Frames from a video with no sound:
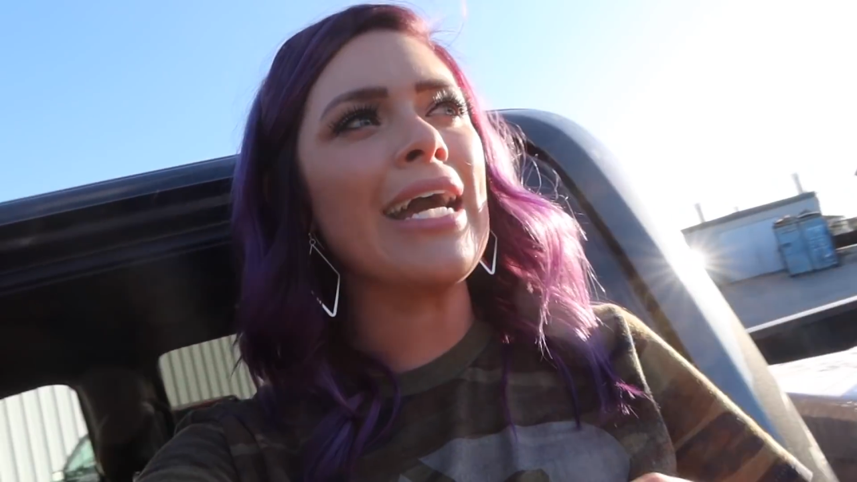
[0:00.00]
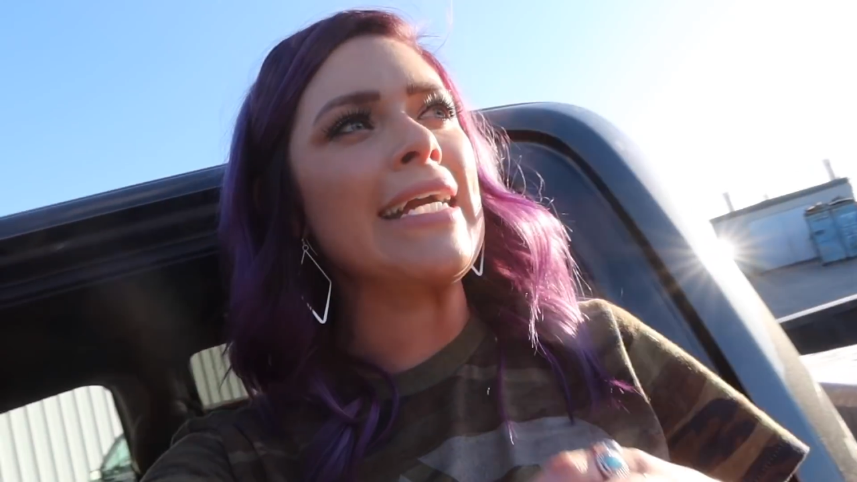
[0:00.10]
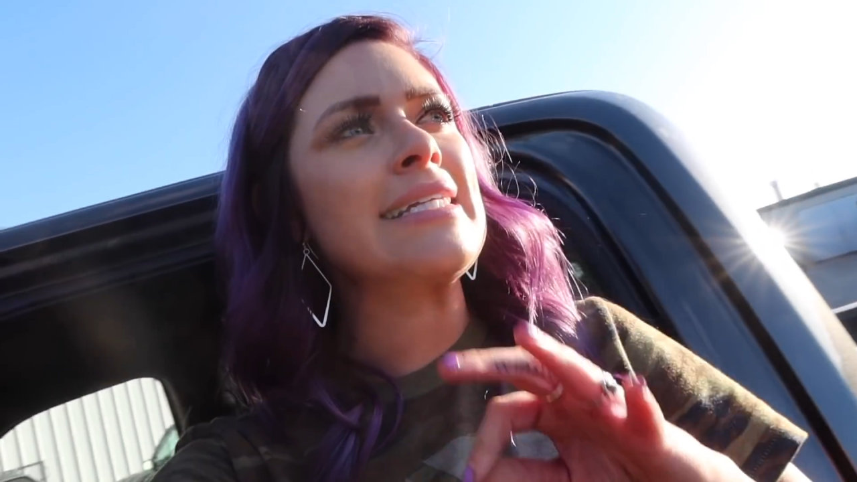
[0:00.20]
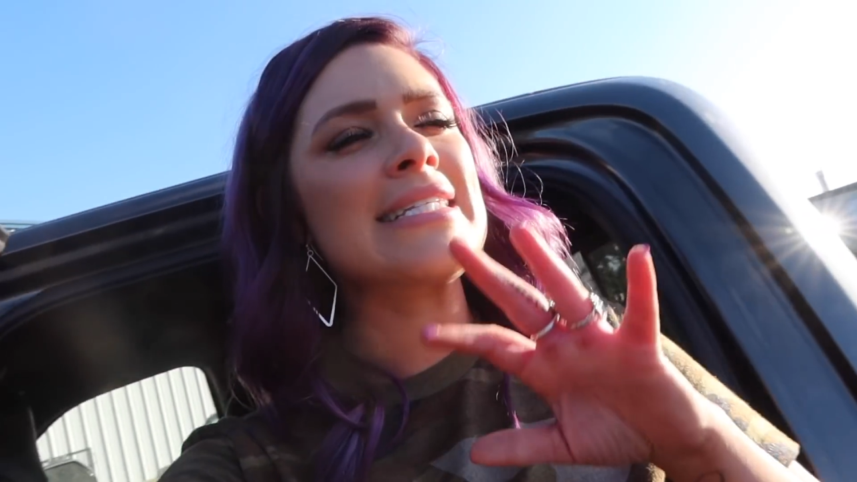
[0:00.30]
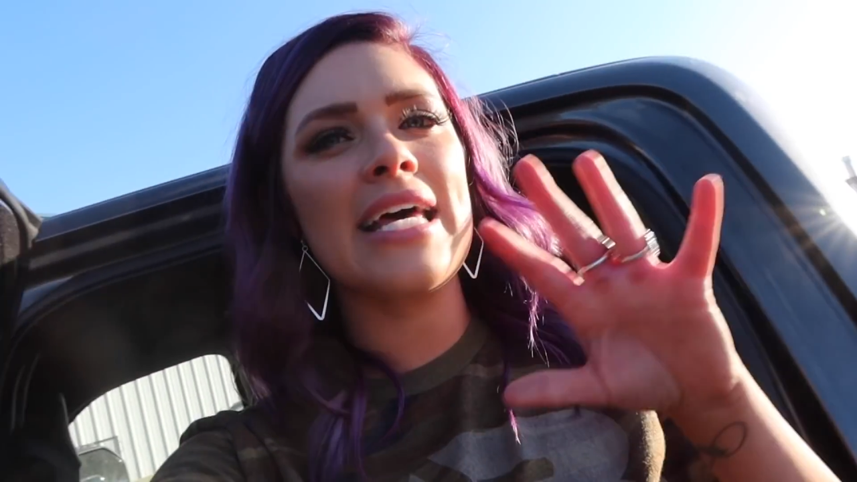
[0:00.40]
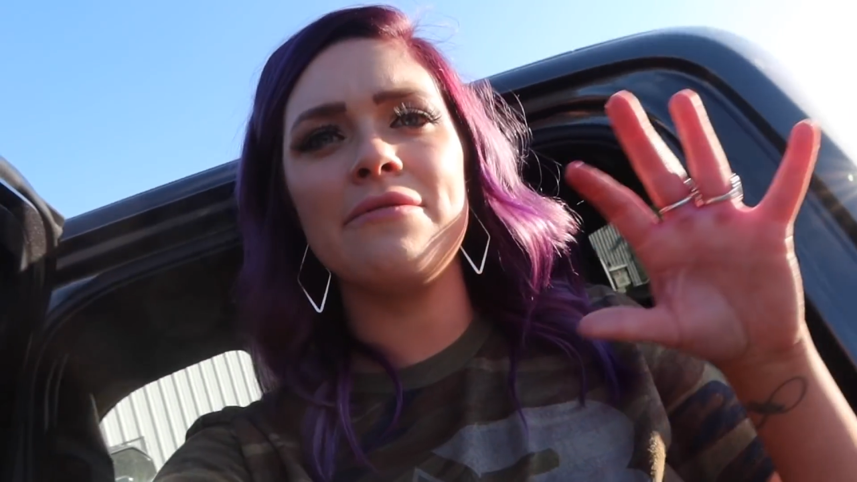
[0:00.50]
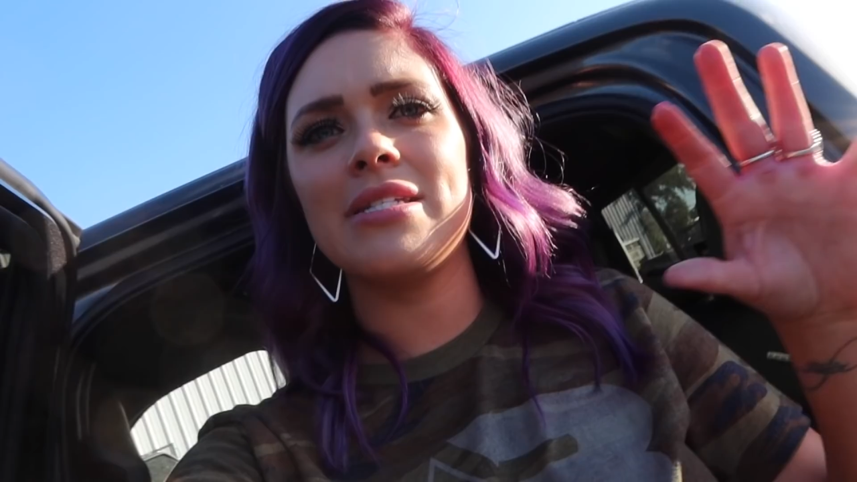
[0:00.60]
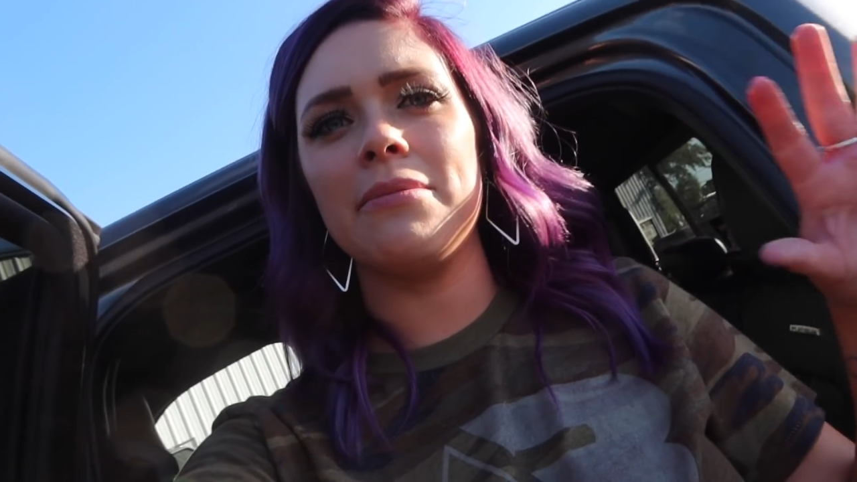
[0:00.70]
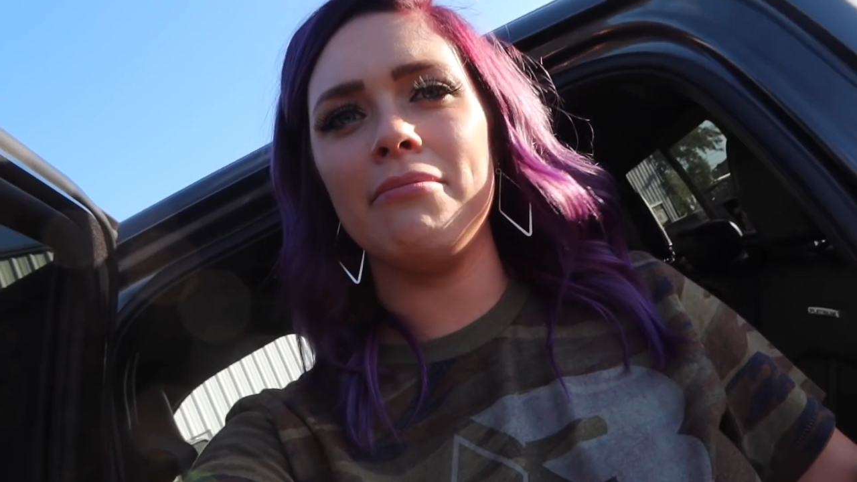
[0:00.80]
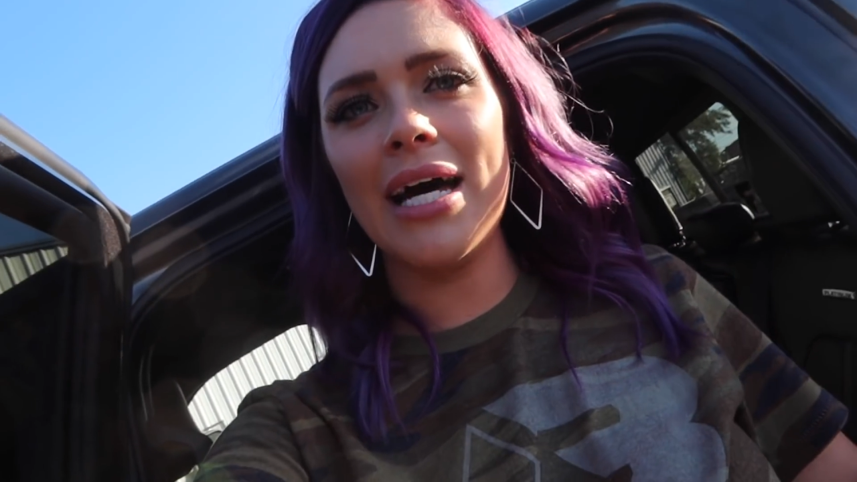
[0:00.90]
I can save
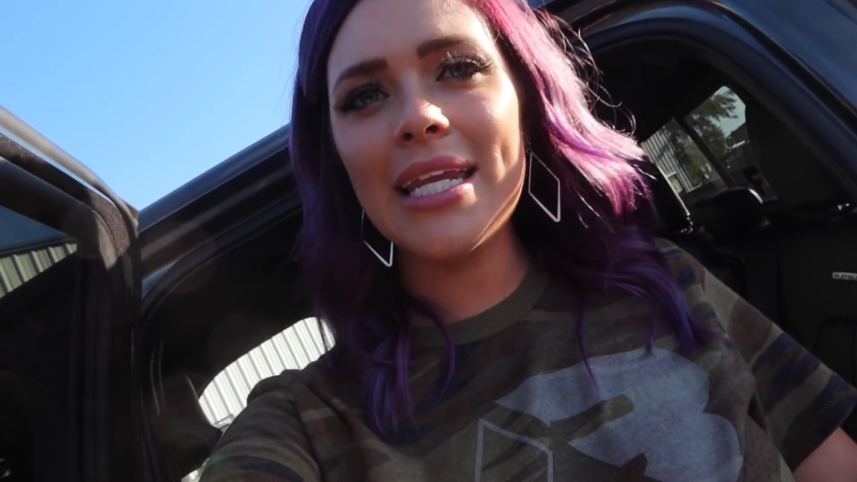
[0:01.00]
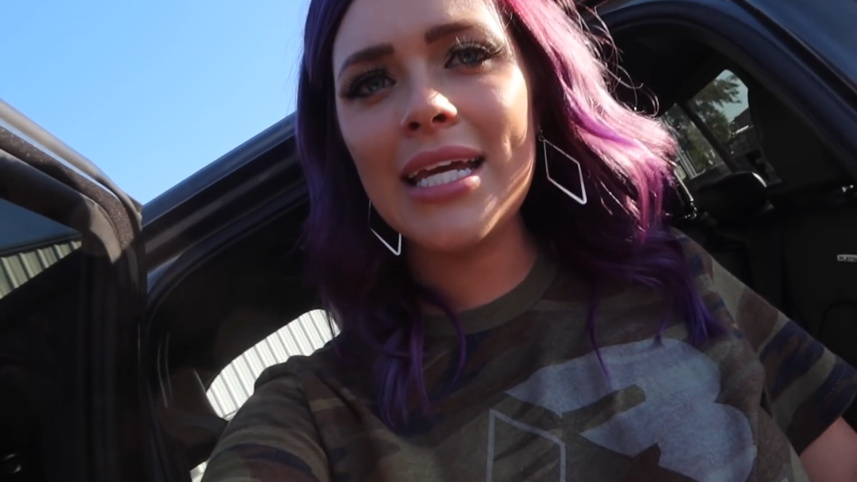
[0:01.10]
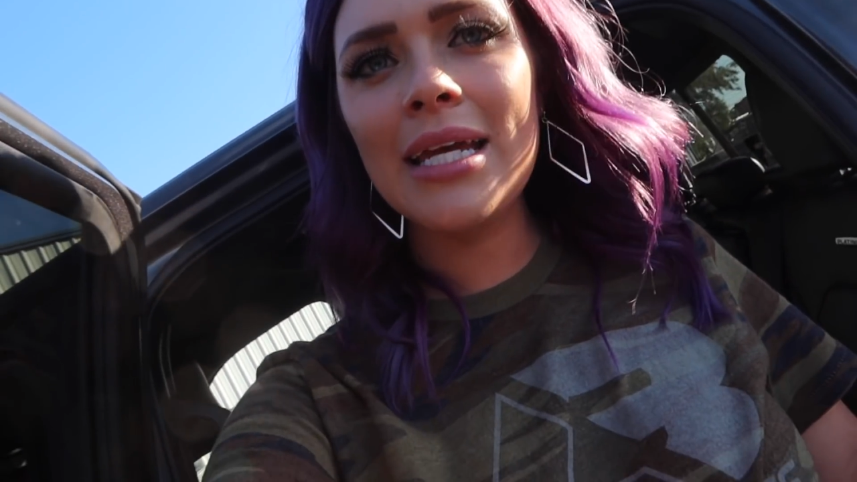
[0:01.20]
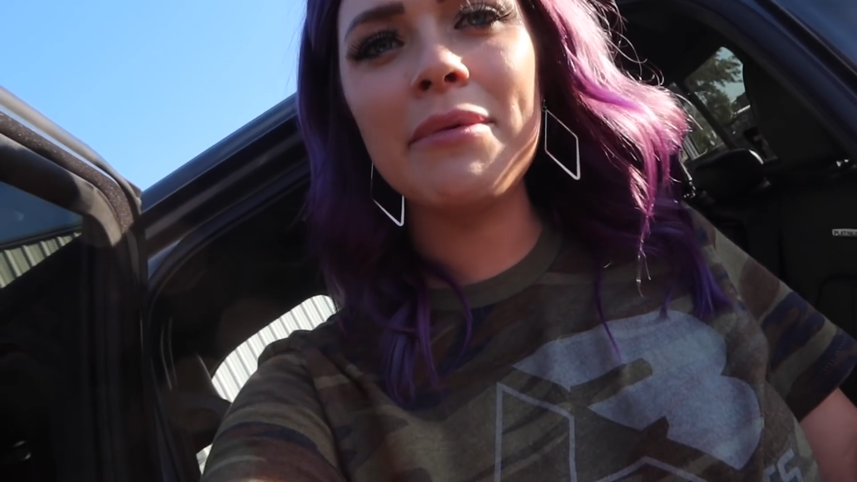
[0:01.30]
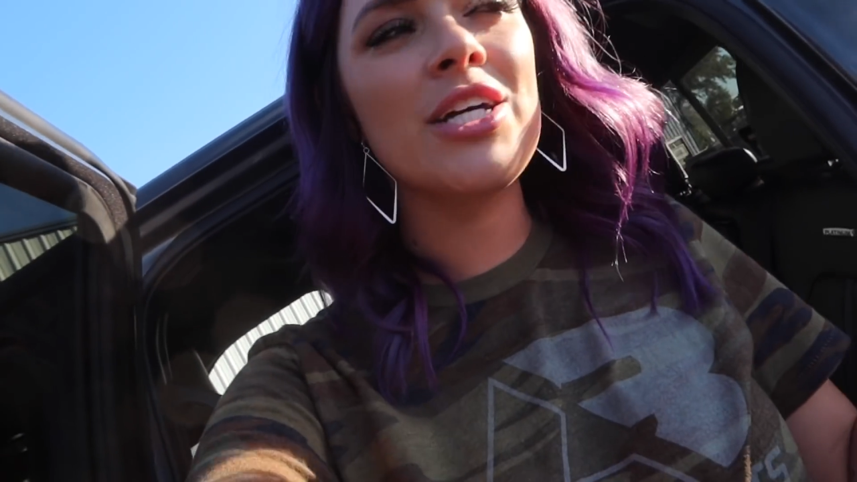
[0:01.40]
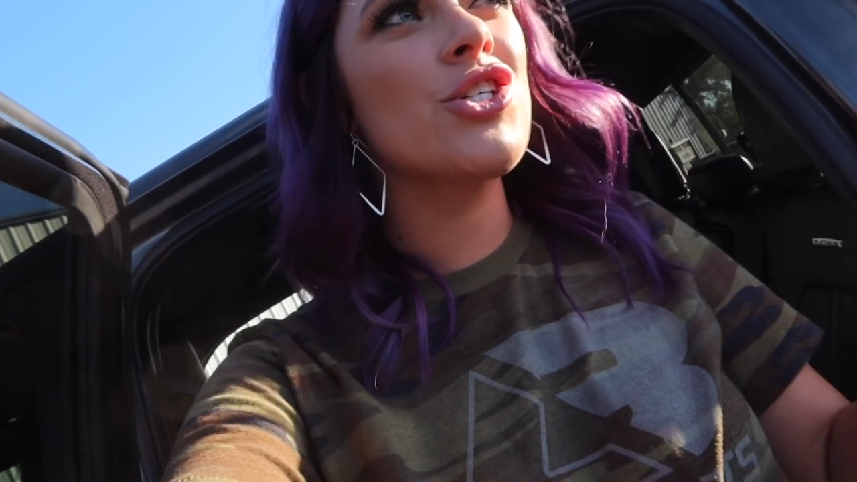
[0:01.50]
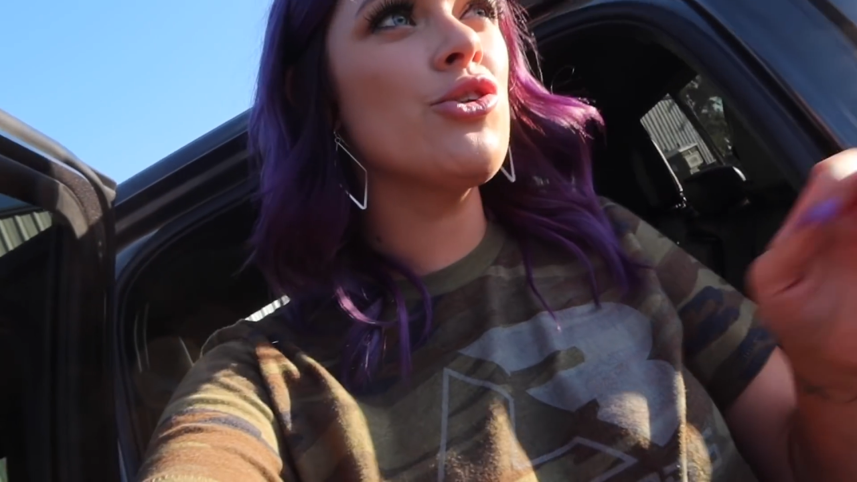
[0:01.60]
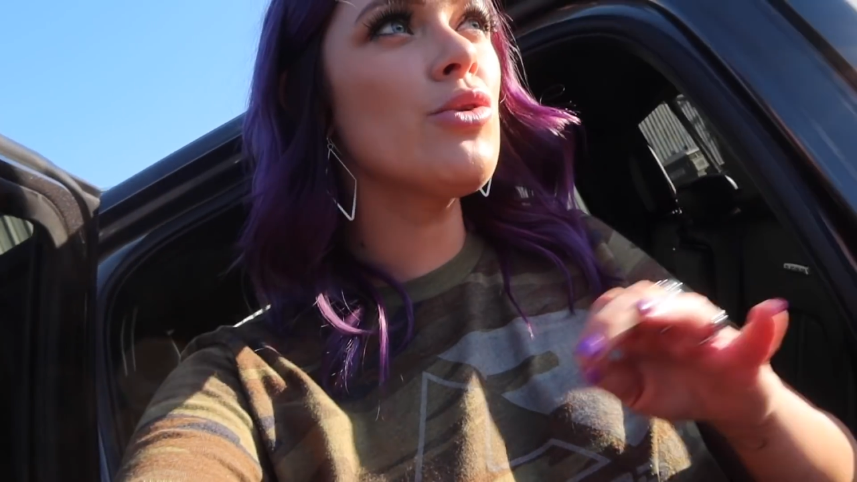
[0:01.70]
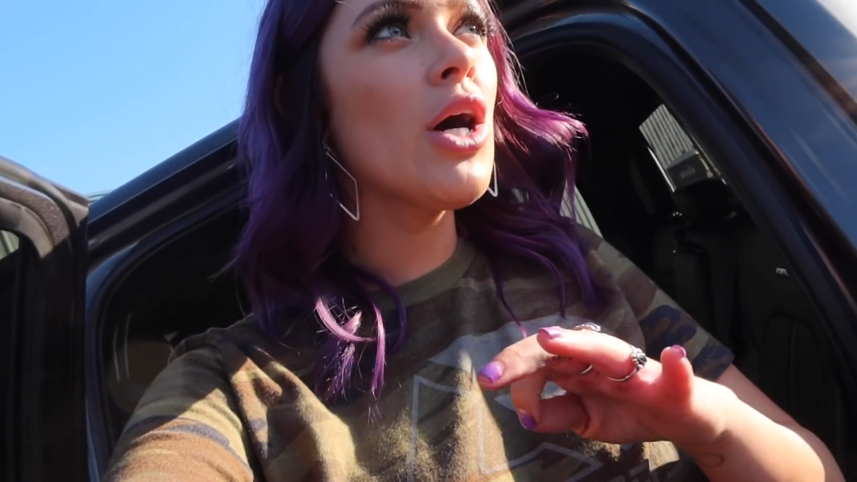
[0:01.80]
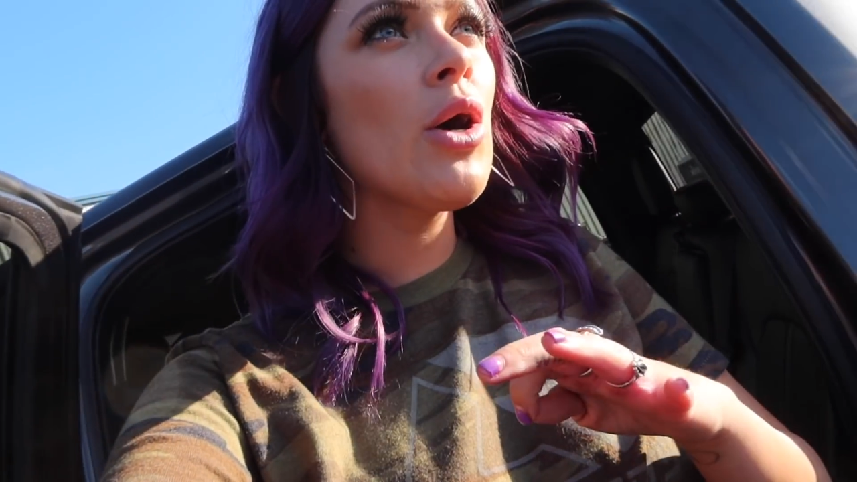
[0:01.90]
some money because,
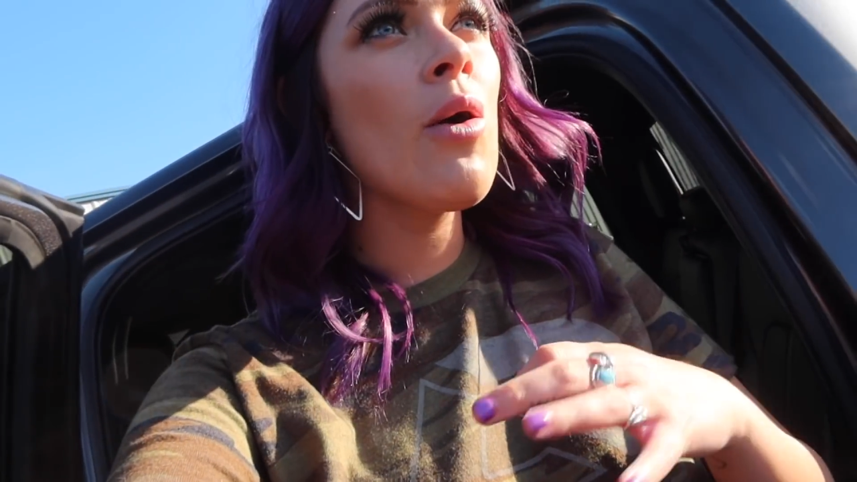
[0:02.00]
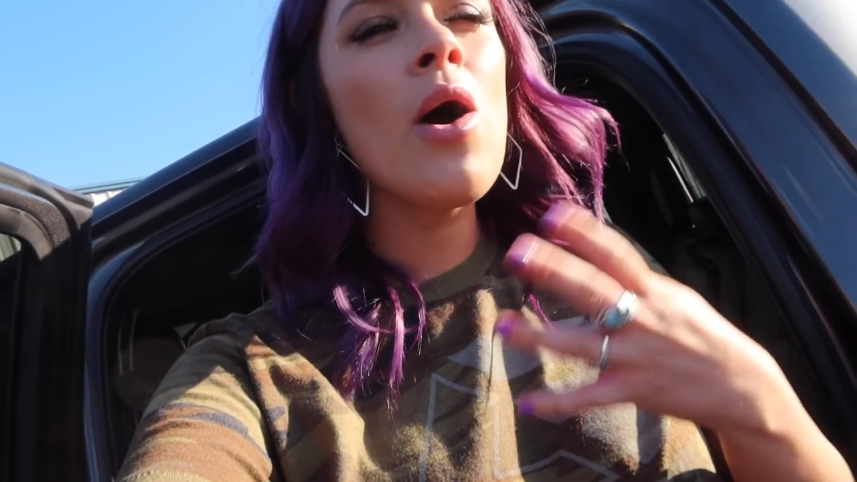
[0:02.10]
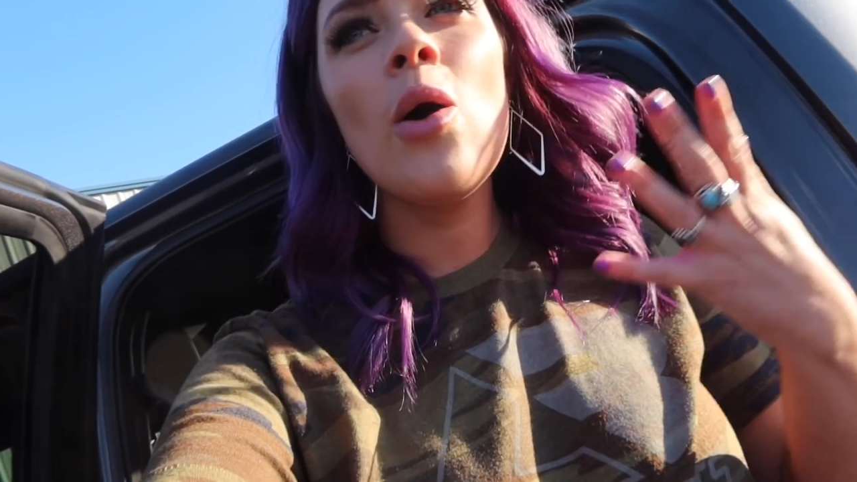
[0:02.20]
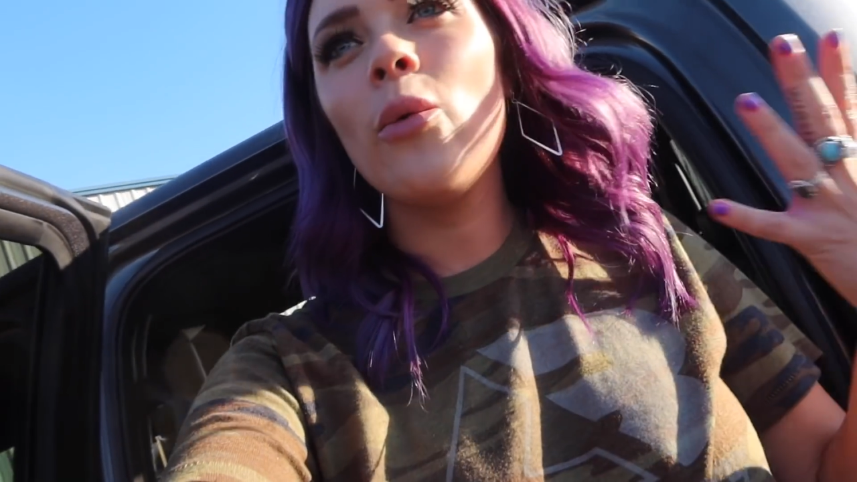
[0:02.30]
you know,